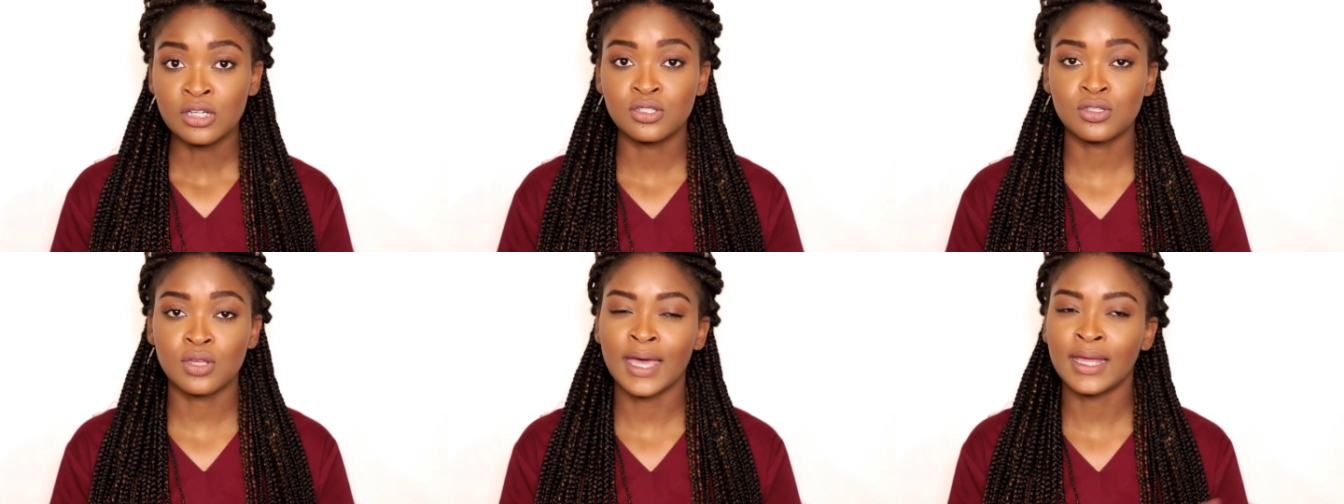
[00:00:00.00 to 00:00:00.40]

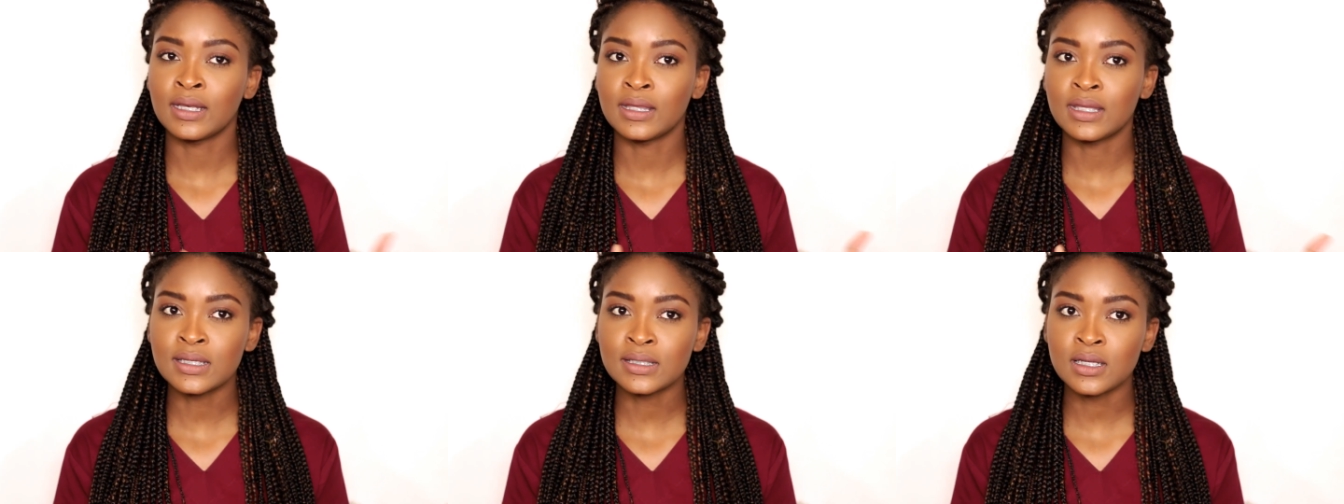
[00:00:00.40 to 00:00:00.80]
So,
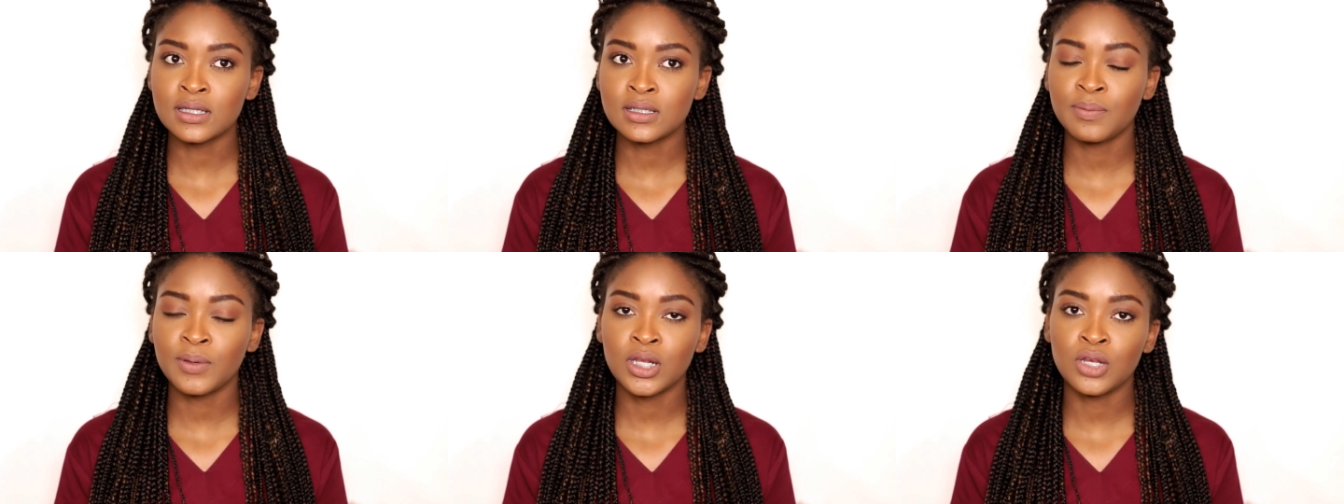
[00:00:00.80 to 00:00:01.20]
and these are
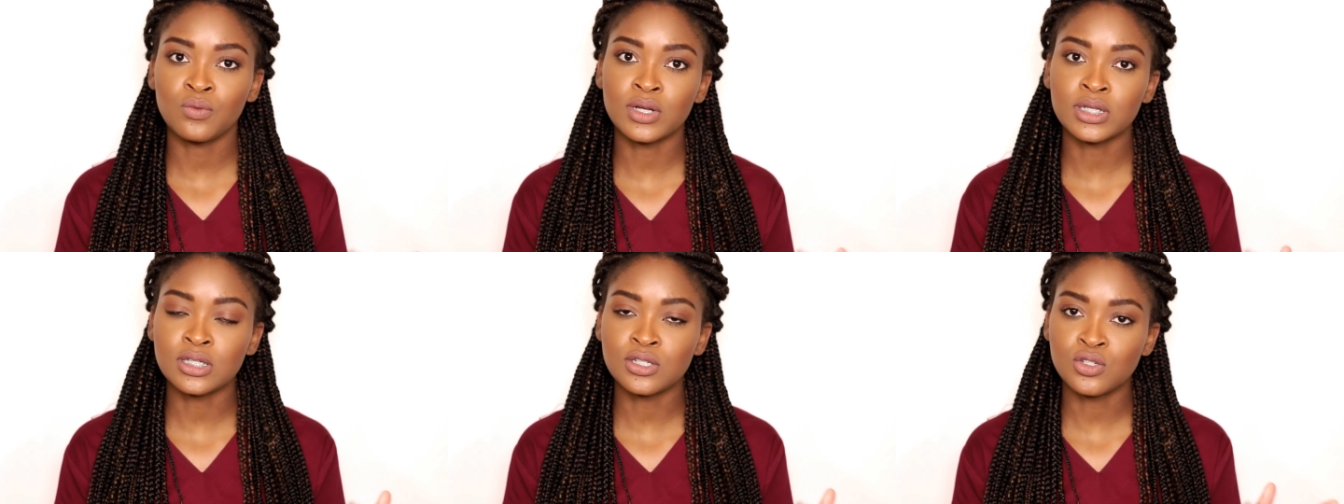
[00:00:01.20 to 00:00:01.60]
typically
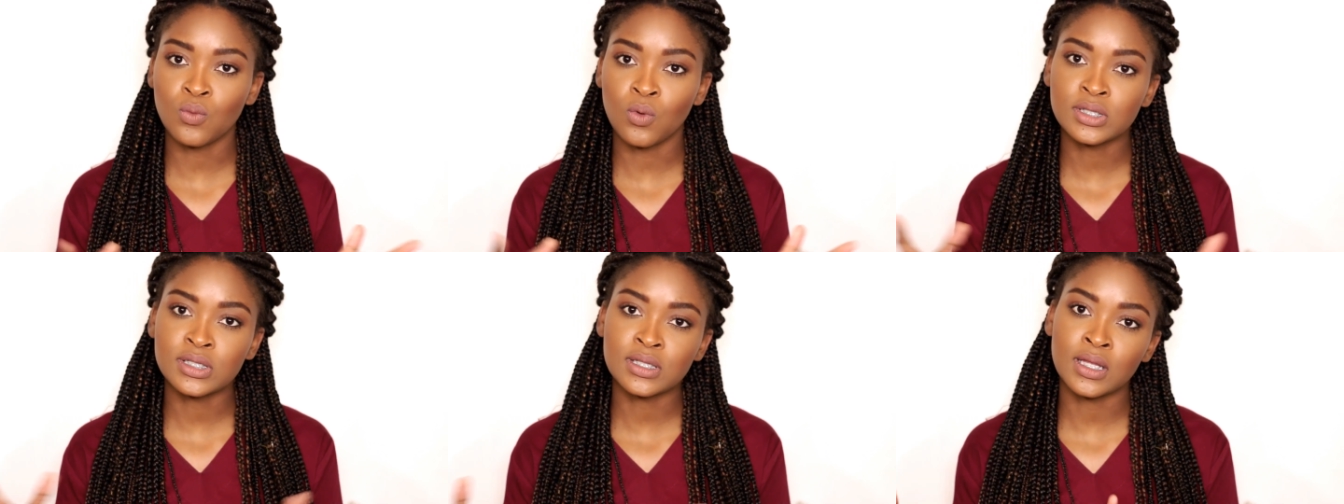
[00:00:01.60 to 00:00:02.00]
written
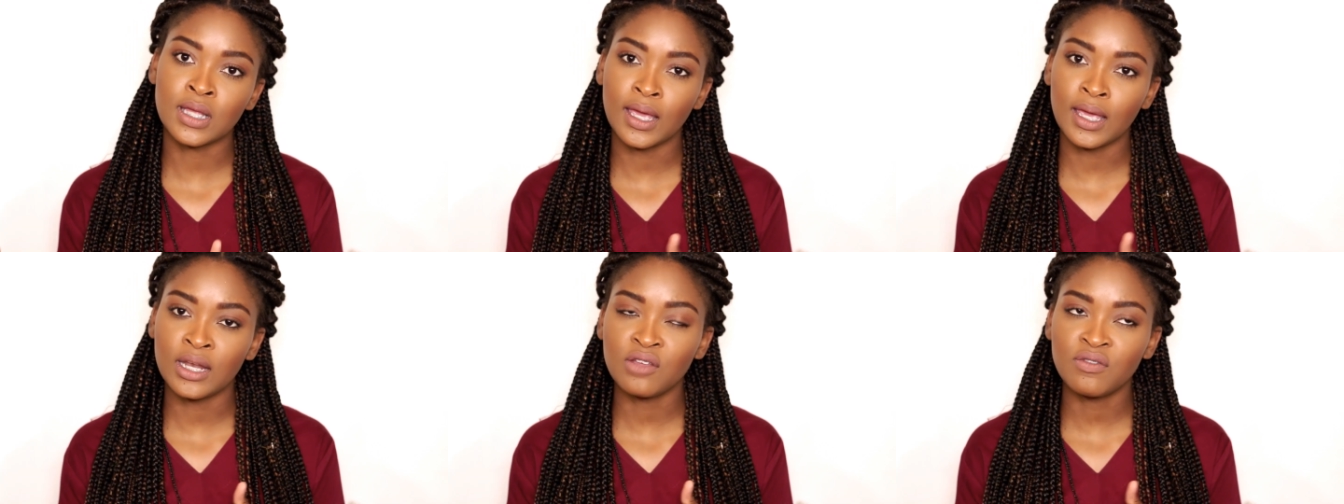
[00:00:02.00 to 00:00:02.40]
towards
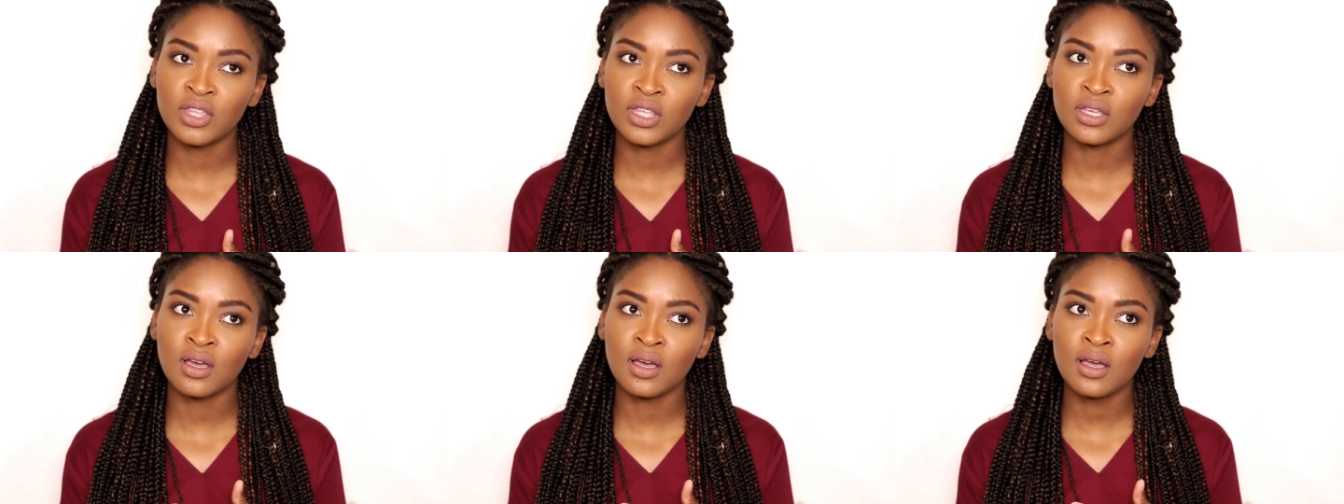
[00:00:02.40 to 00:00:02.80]
the end of
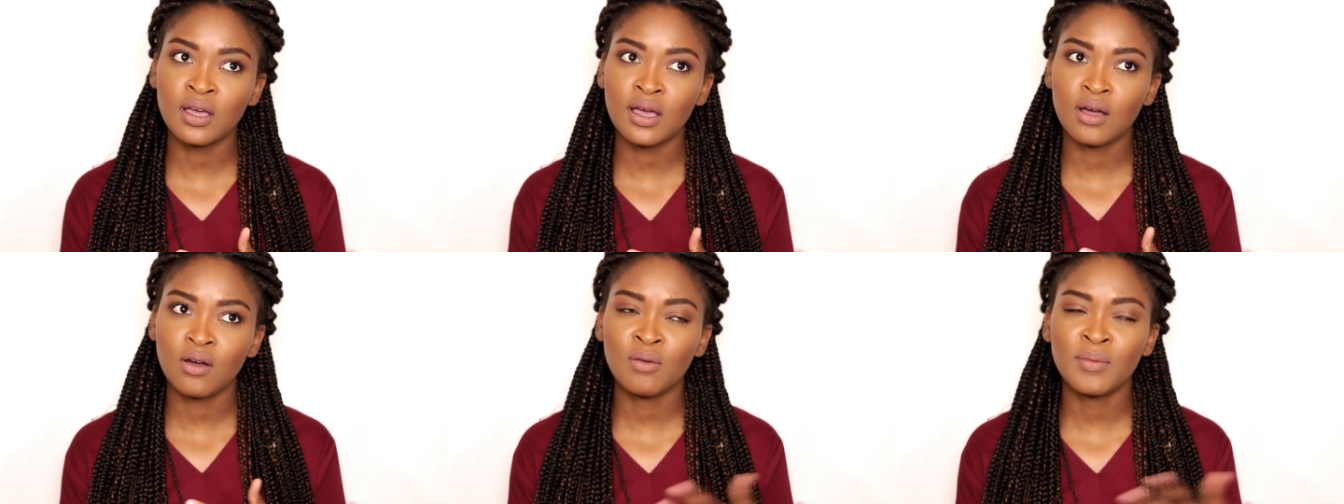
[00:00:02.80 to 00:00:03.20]
the
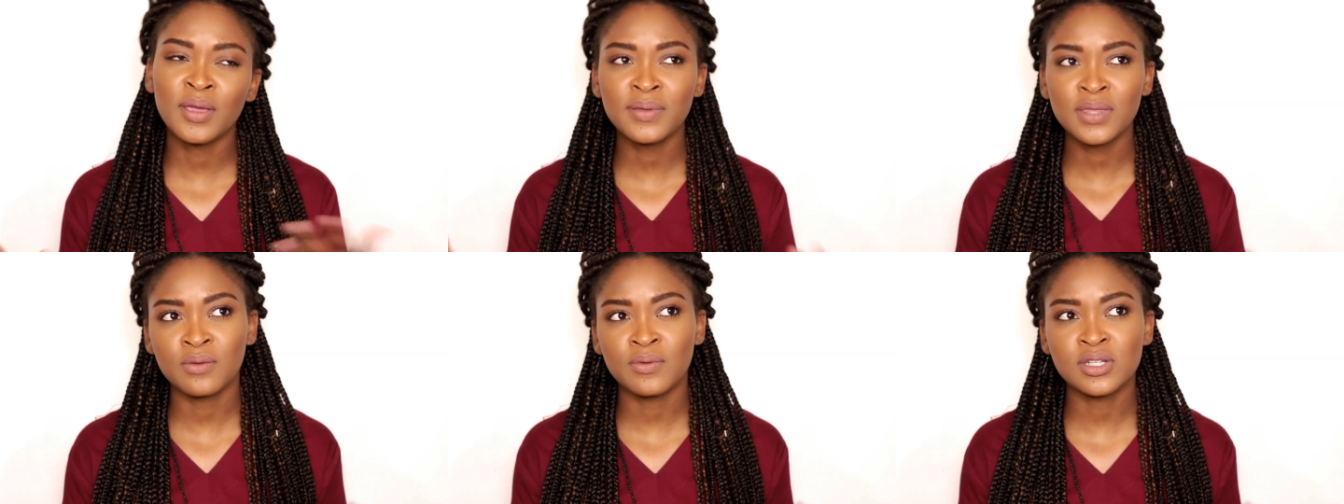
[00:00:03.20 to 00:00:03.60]
year, or
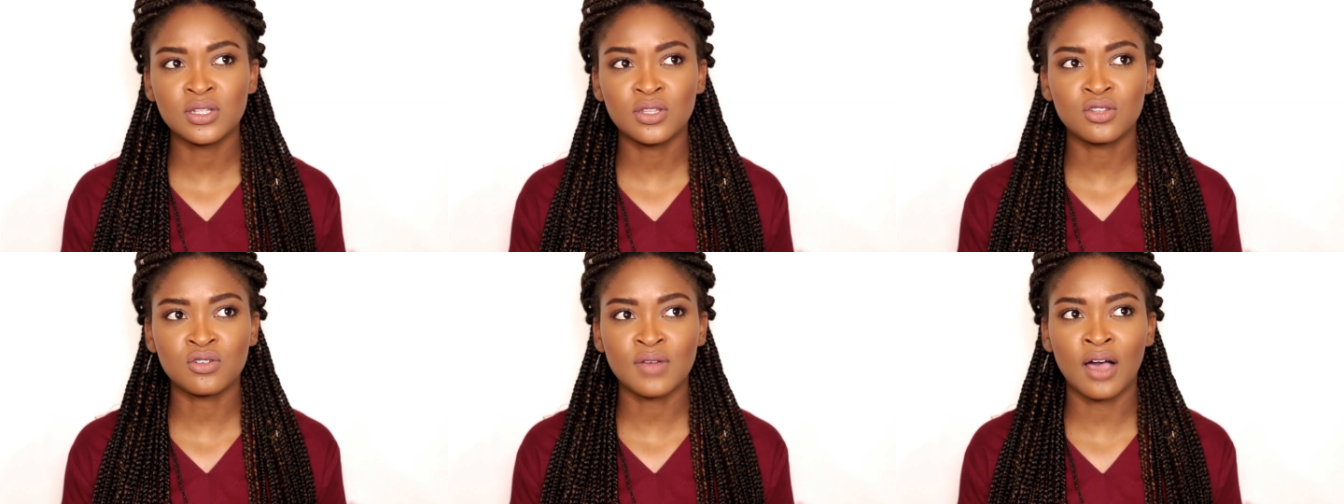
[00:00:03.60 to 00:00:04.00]
maybe they're
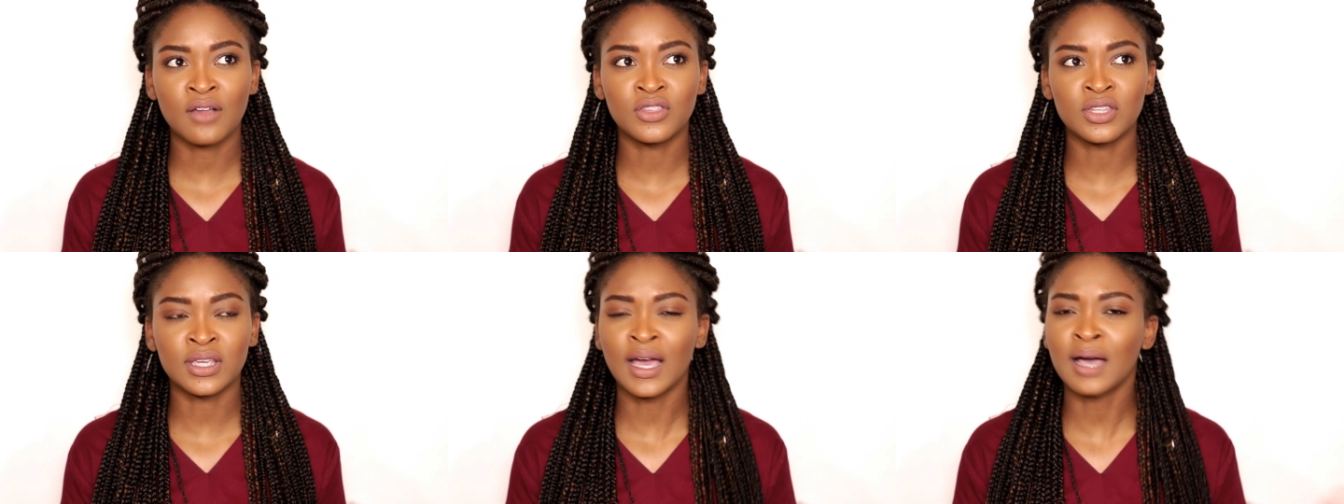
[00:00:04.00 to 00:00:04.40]
written
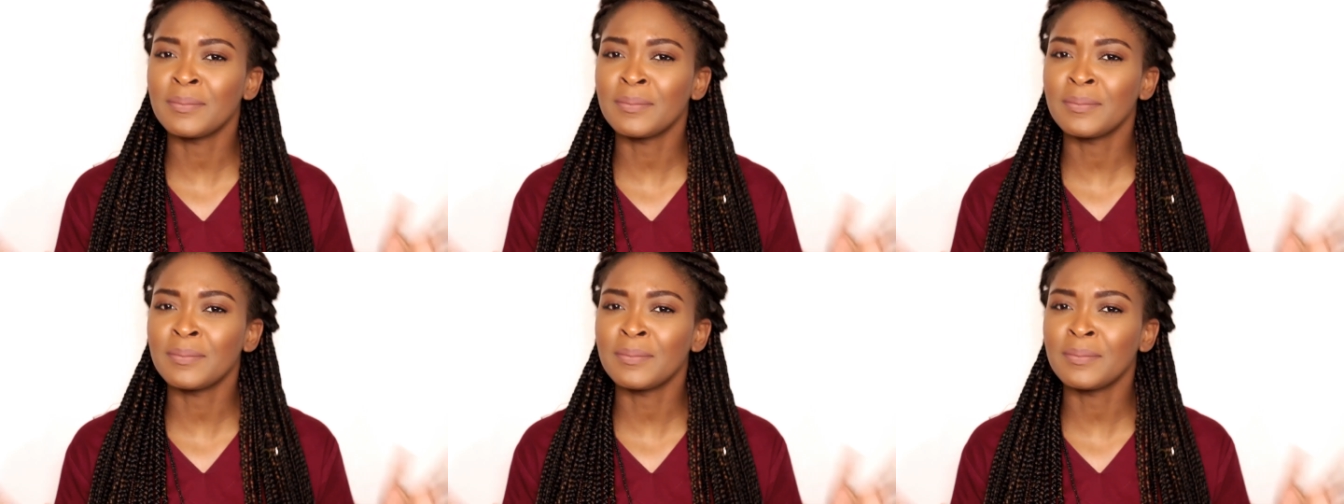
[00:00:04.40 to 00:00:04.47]
throughout the year.